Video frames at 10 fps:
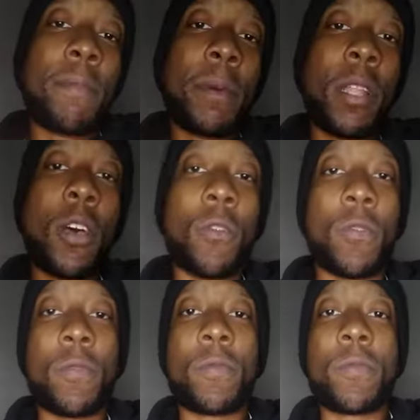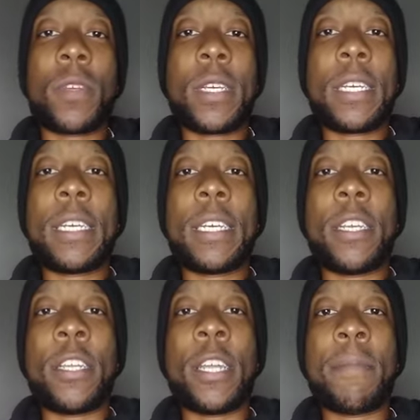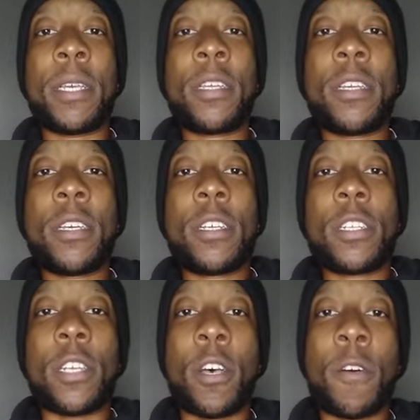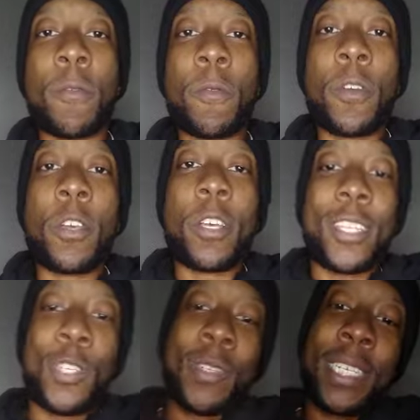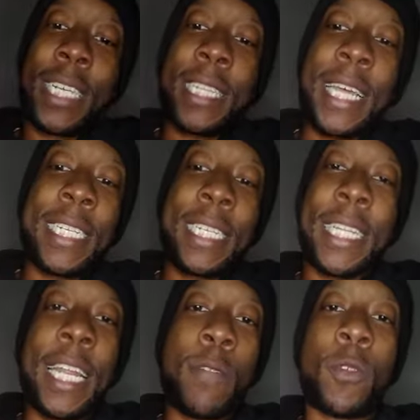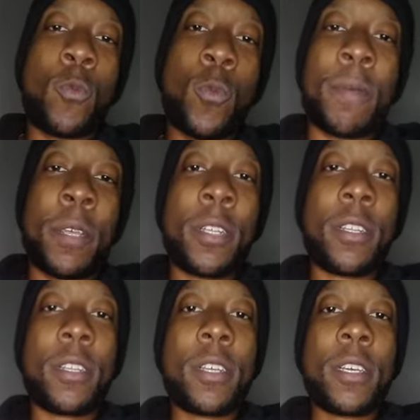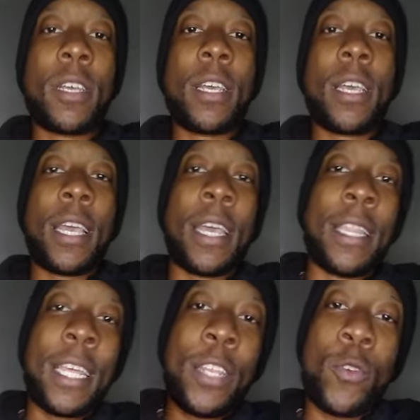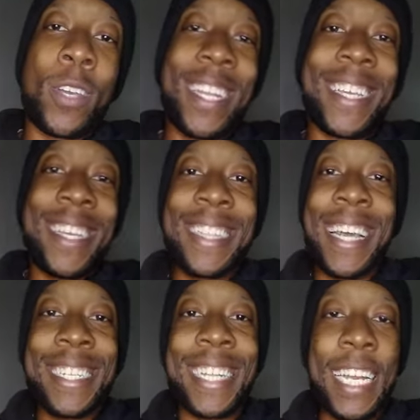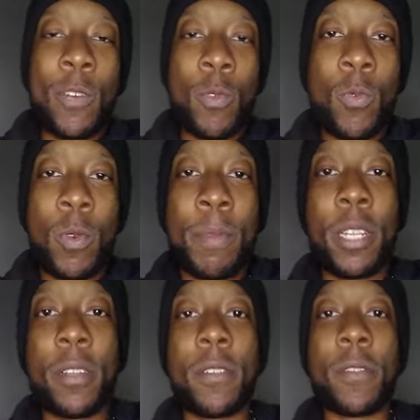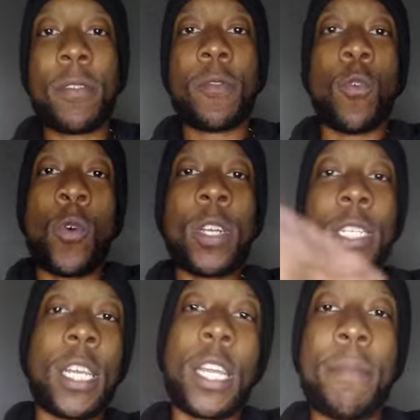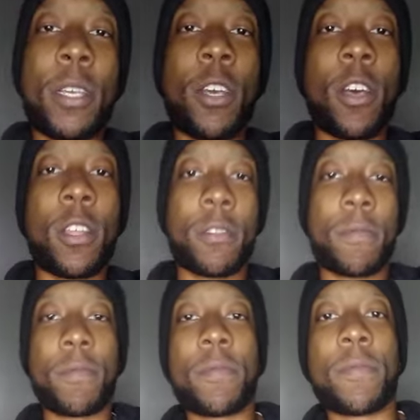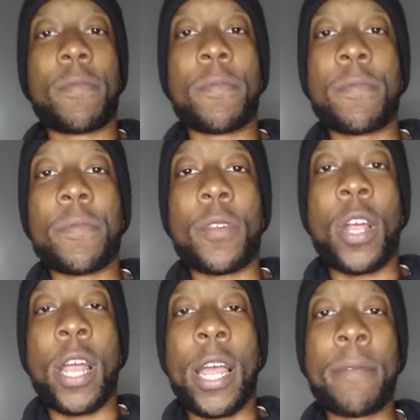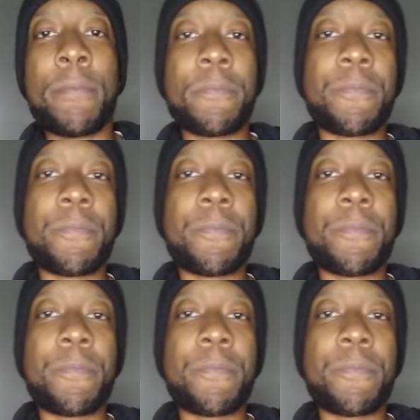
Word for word: to leave them alone. You know what I mean? So you set that standard with women, and then you're going to get that standard with women, or else they're going to be gone. All right.